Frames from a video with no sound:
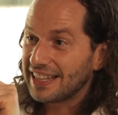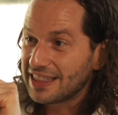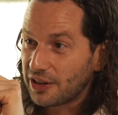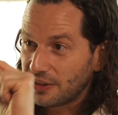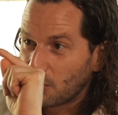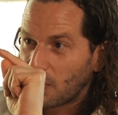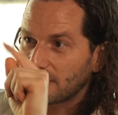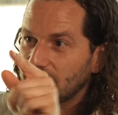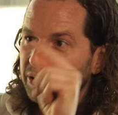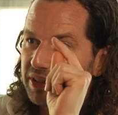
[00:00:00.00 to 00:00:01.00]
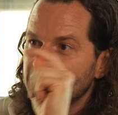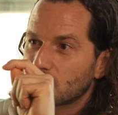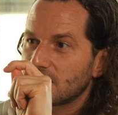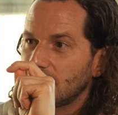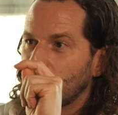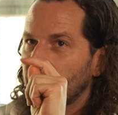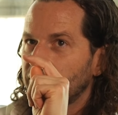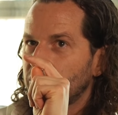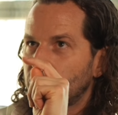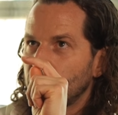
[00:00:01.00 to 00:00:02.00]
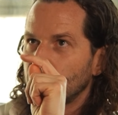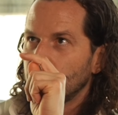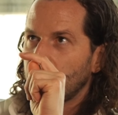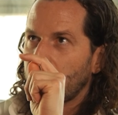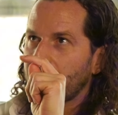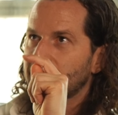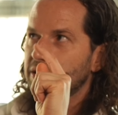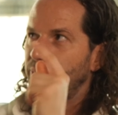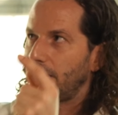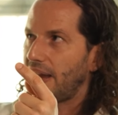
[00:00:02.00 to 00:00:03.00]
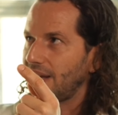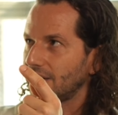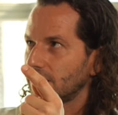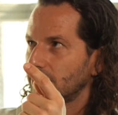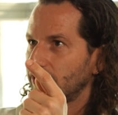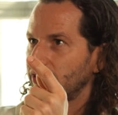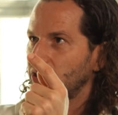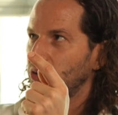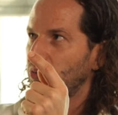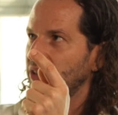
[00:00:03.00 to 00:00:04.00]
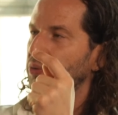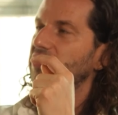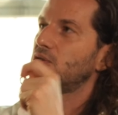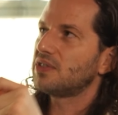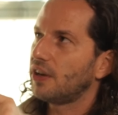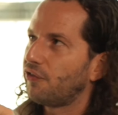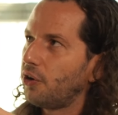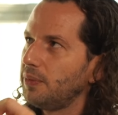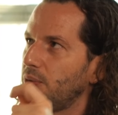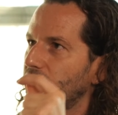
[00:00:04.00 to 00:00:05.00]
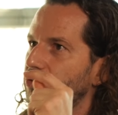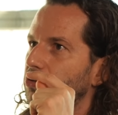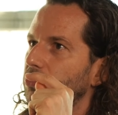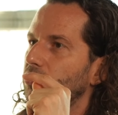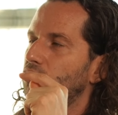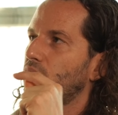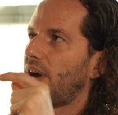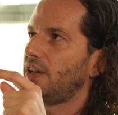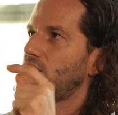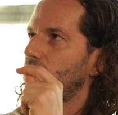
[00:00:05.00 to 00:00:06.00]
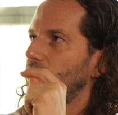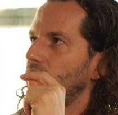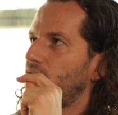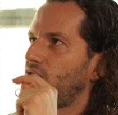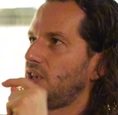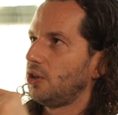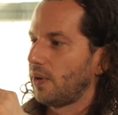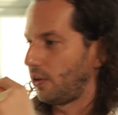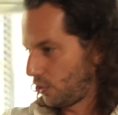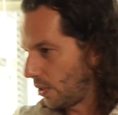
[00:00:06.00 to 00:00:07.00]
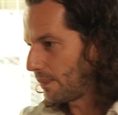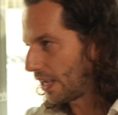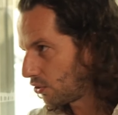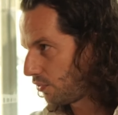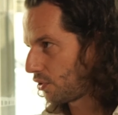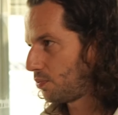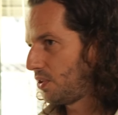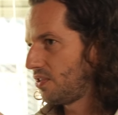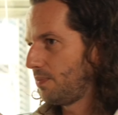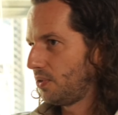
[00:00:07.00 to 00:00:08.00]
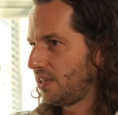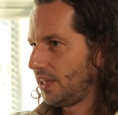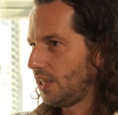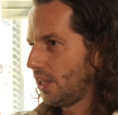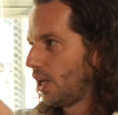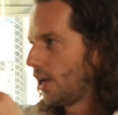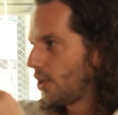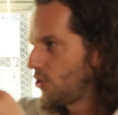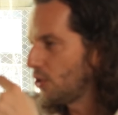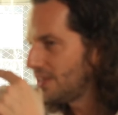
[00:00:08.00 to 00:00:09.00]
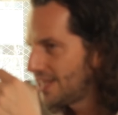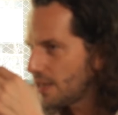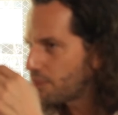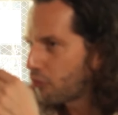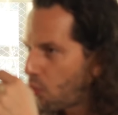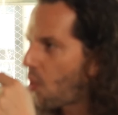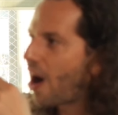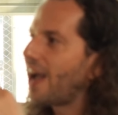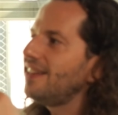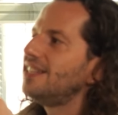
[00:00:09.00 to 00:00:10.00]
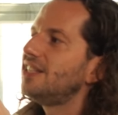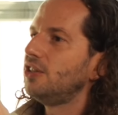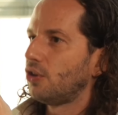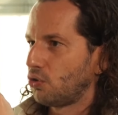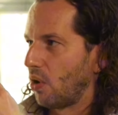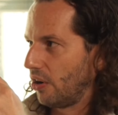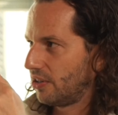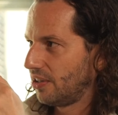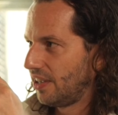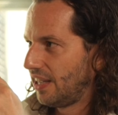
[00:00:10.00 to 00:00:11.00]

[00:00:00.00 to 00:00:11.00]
the one thing that was interesting was to explain. What was interesting for me was to try to figure out, going back to first principle thinking, the deep why they didn't work.